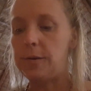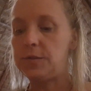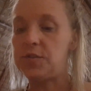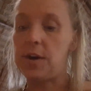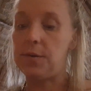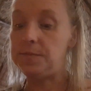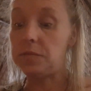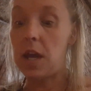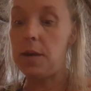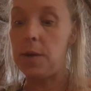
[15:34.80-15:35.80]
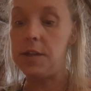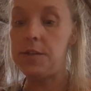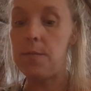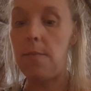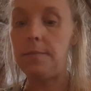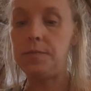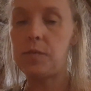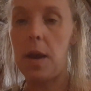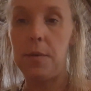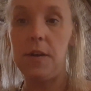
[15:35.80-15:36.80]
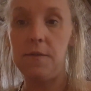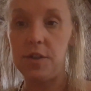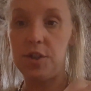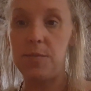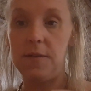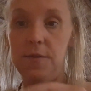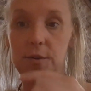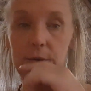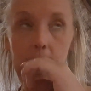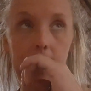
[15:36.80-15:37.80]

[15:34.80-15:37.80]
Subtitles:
So, anyways, I'm gonna finish my food.